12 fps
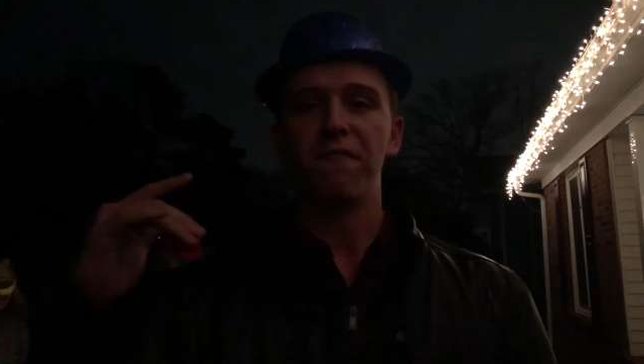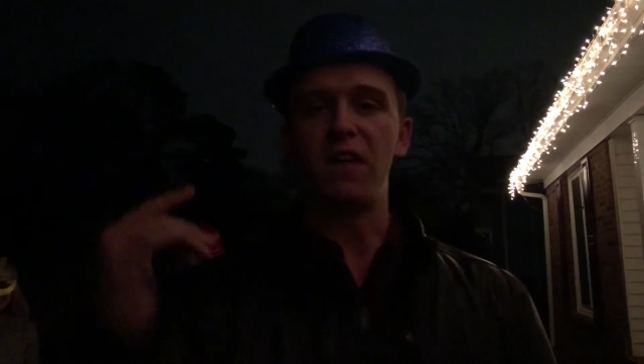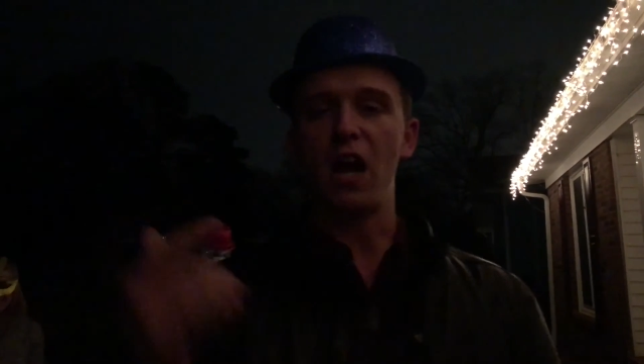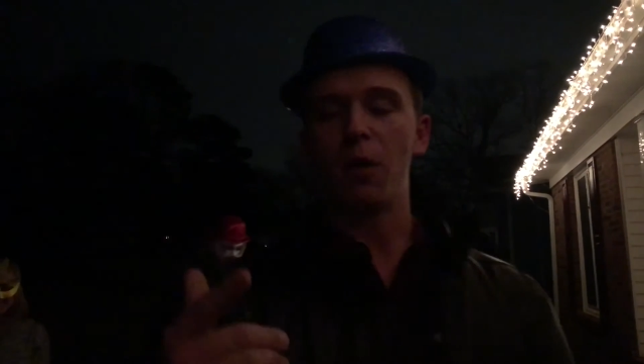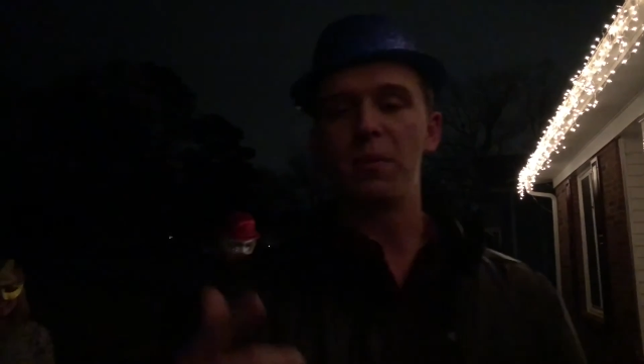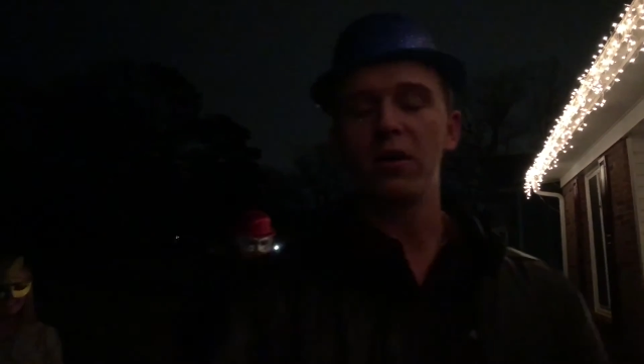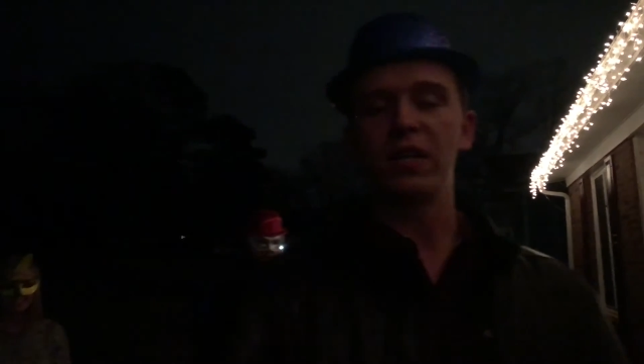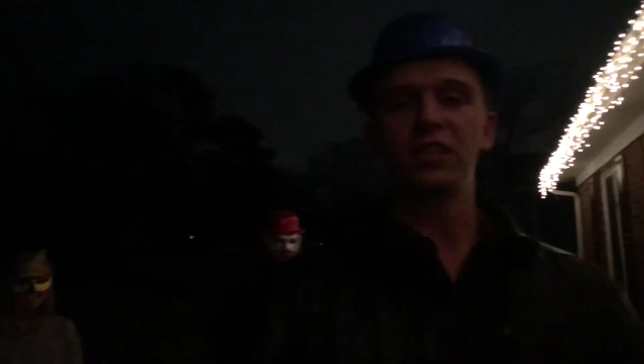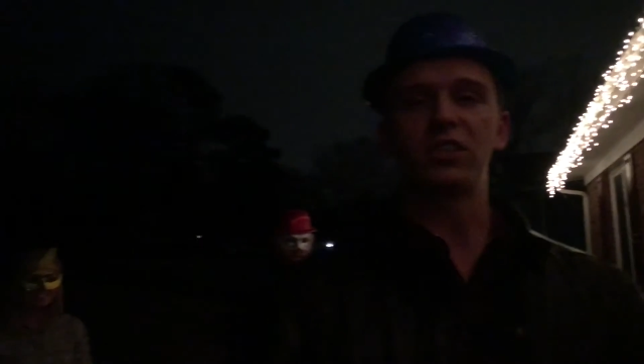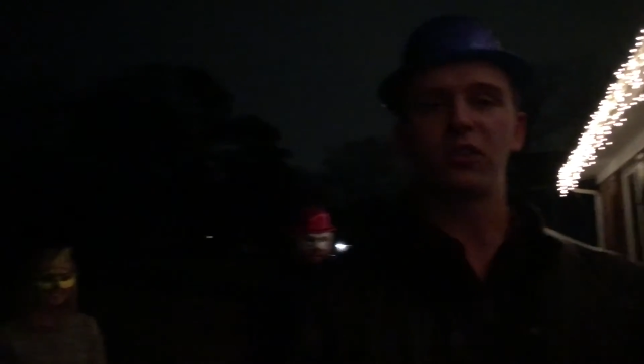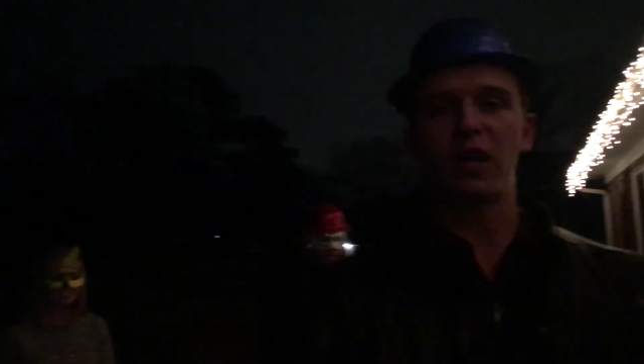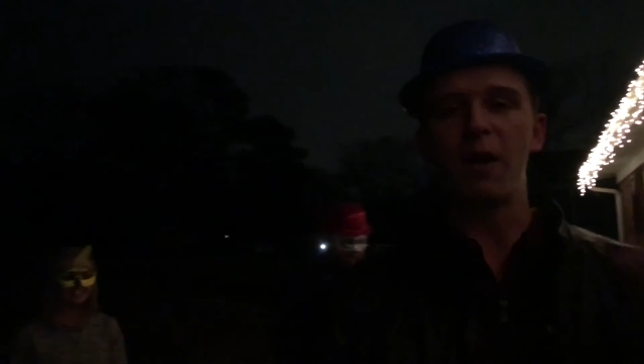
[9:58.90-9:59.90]
Follow me on
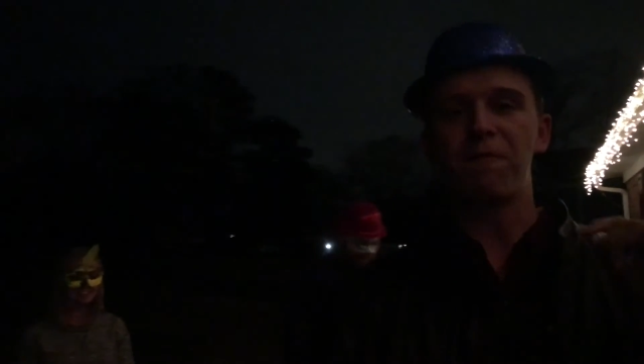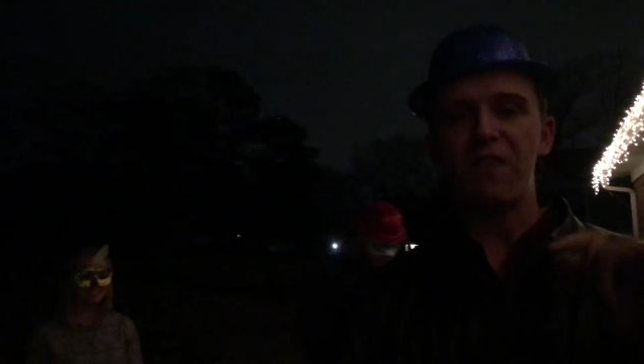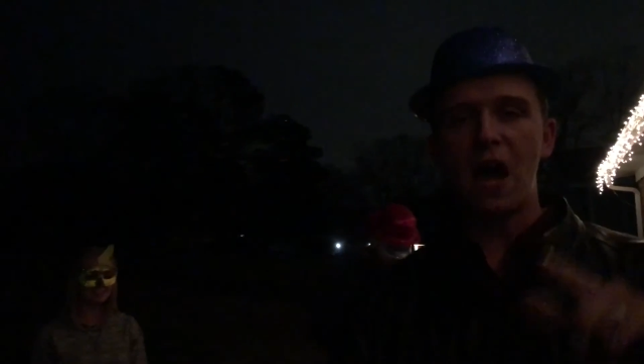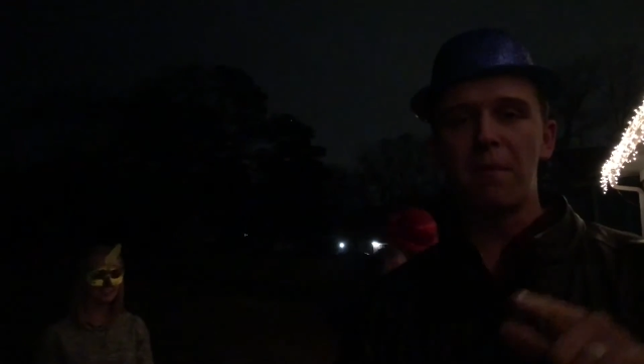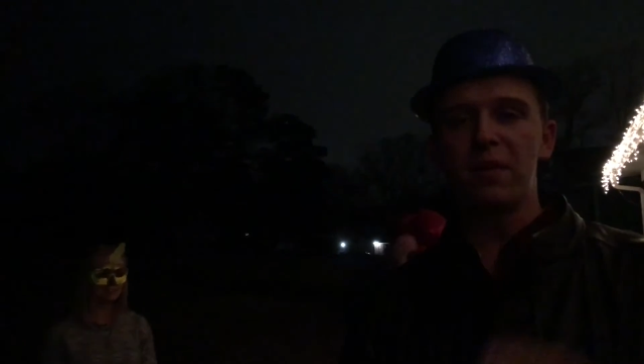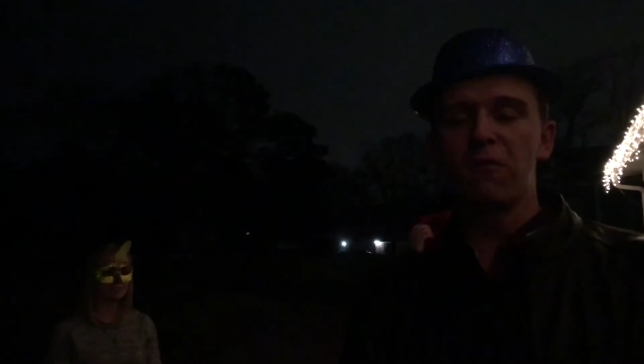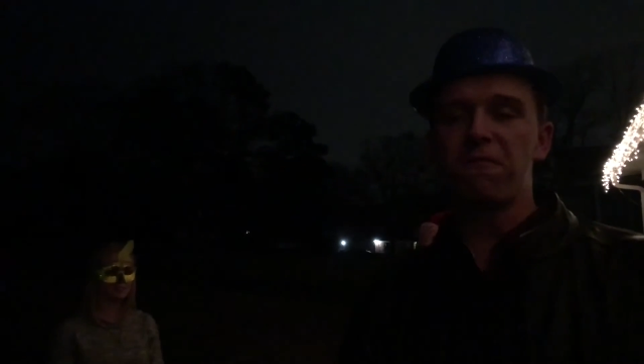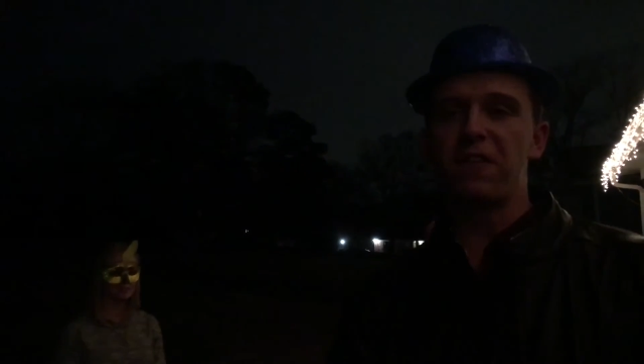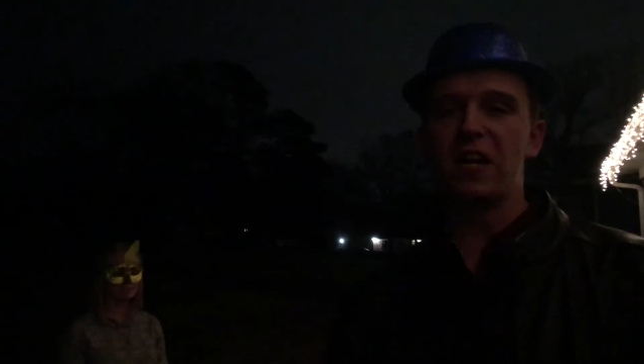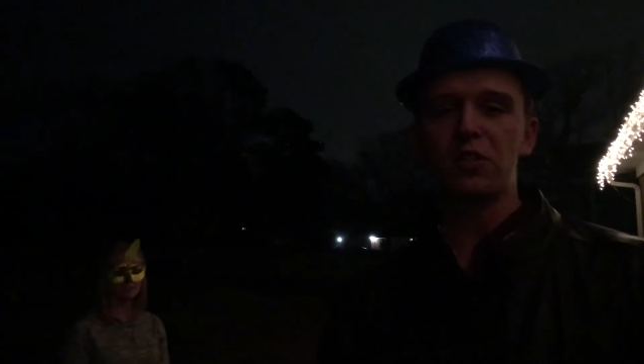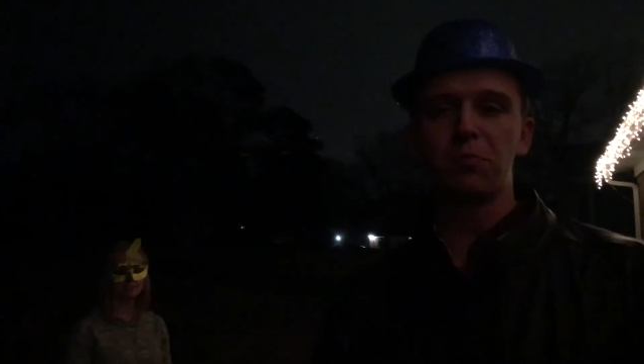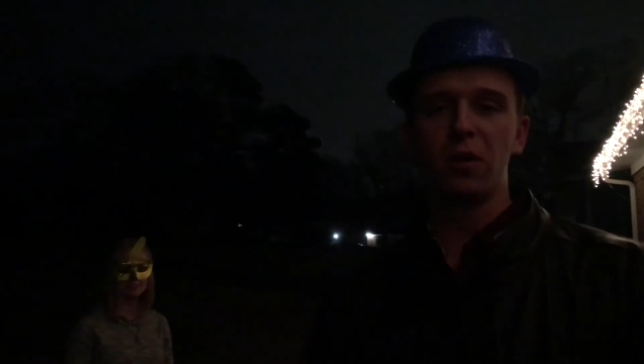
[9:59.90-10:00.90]
Instagram, find me on
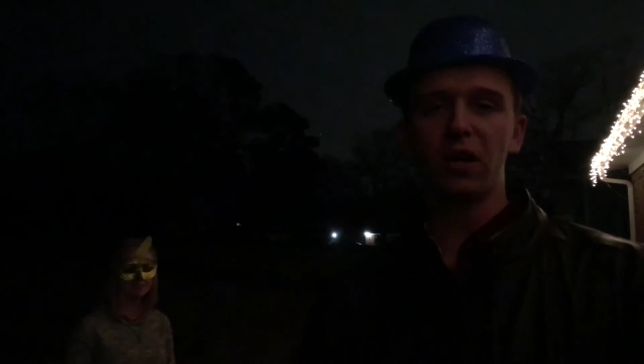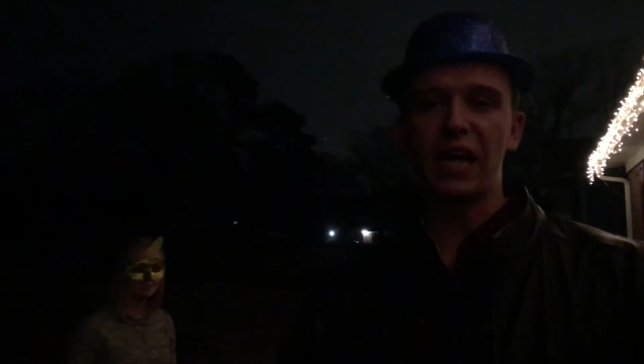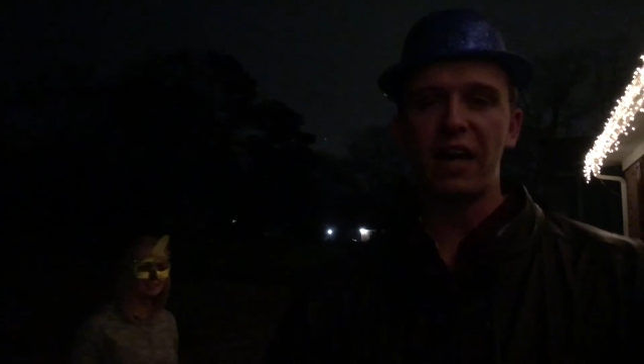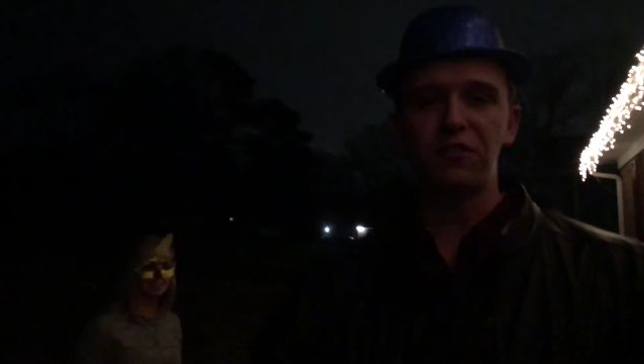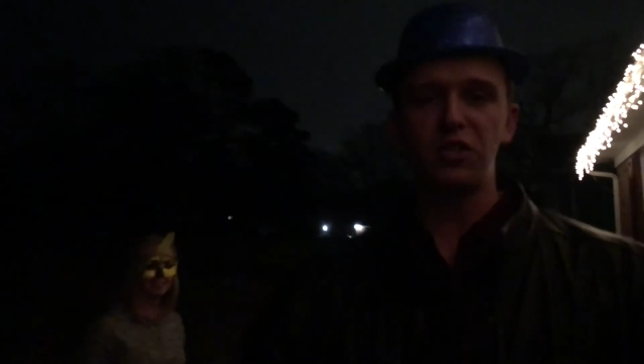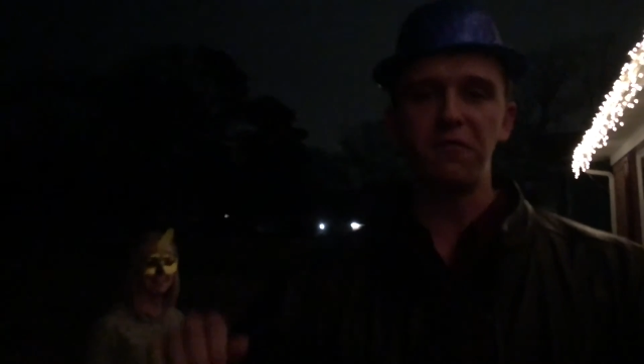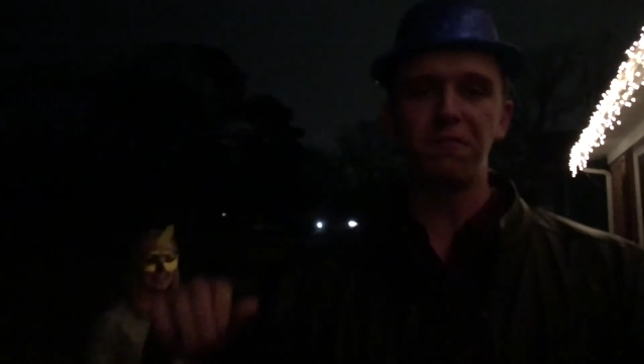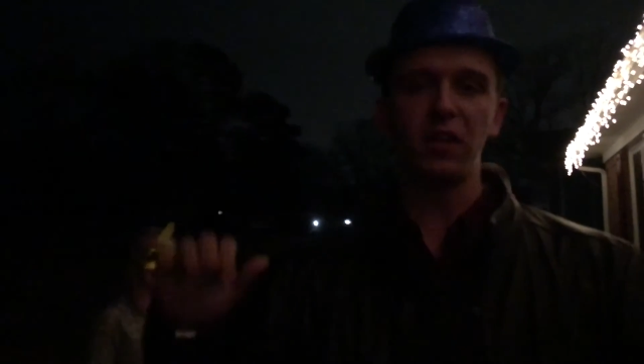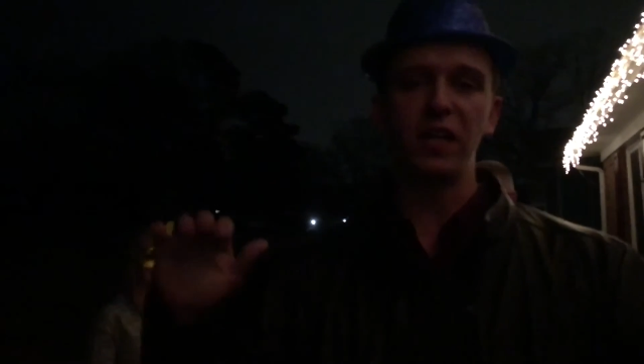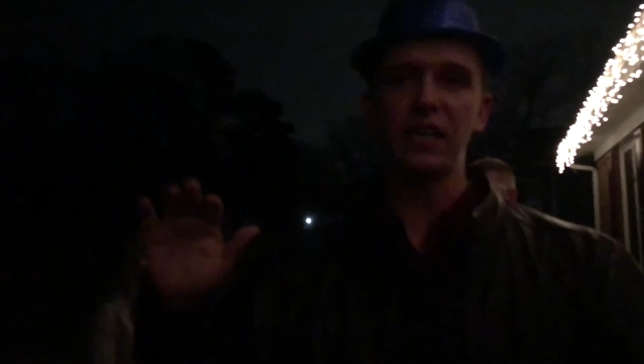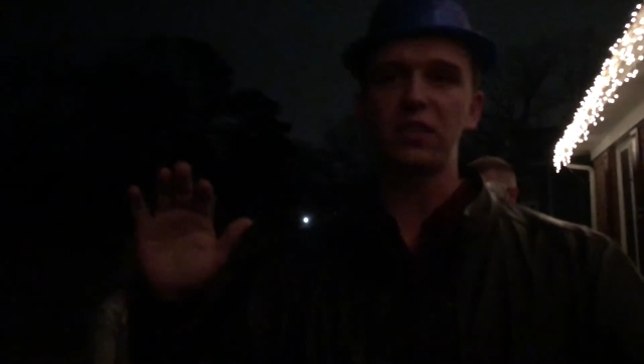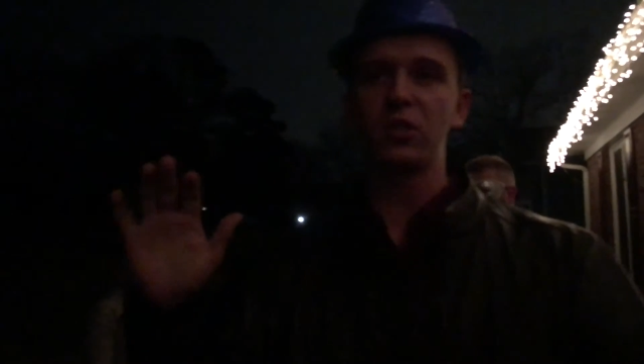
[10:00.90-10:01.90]
Facebook, FG
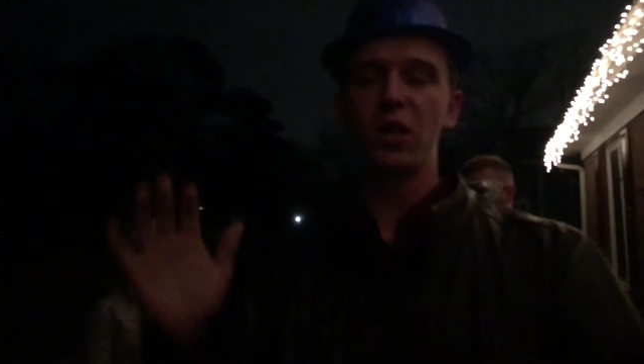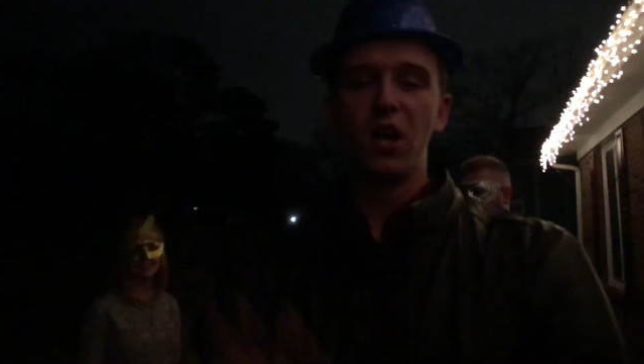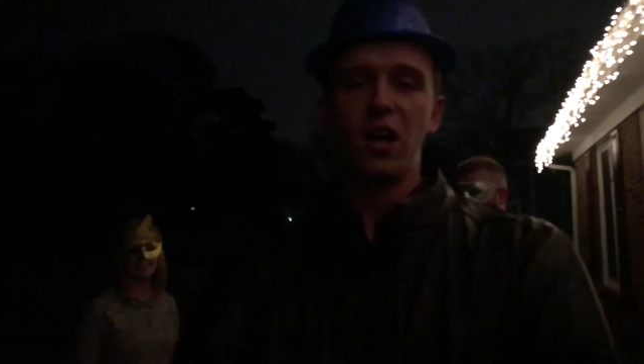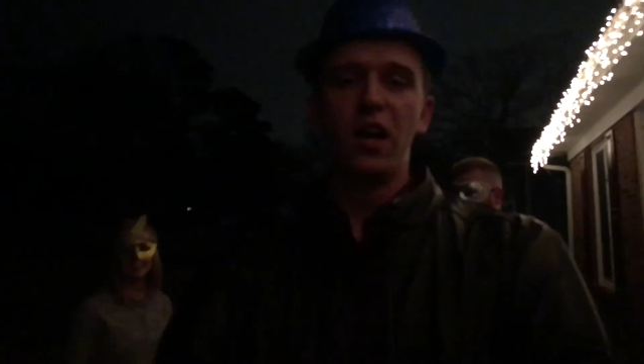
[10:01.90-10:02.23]
Flicks.